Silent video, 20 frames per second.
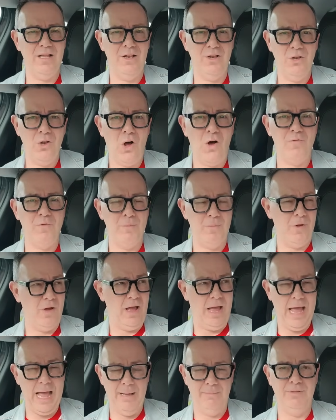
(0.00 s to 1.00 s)
a lot of them
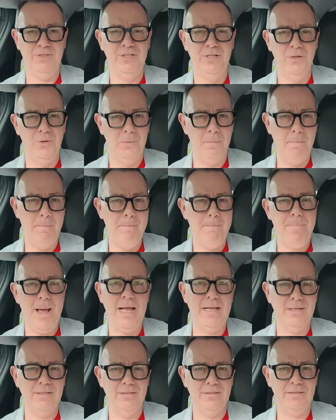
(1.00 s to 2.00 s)
are absolute
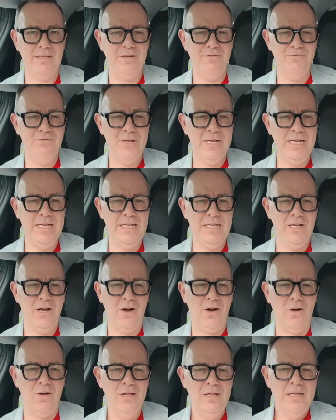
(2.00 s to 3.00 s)
bangers, they really
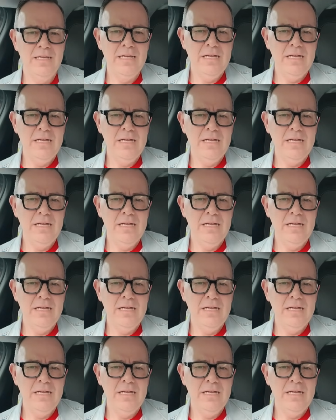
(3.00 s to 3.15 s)
are.